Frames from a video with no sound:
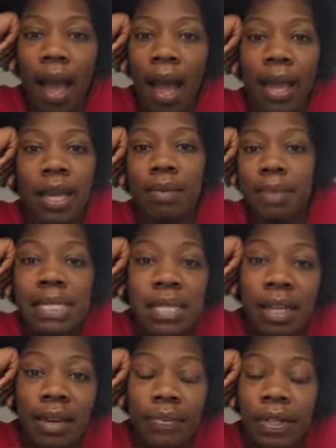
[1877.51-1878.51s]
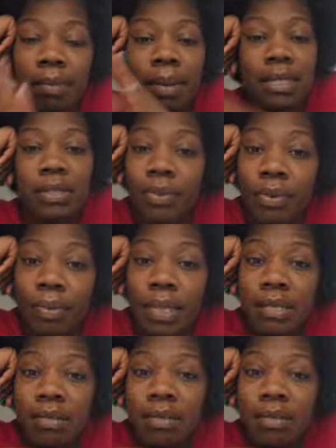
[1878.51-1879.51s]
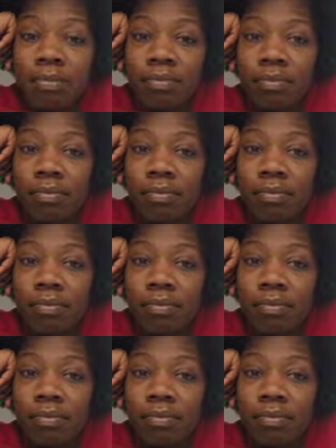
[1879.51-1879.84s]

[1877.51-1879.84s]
I ain't missing nothing in my sewing business.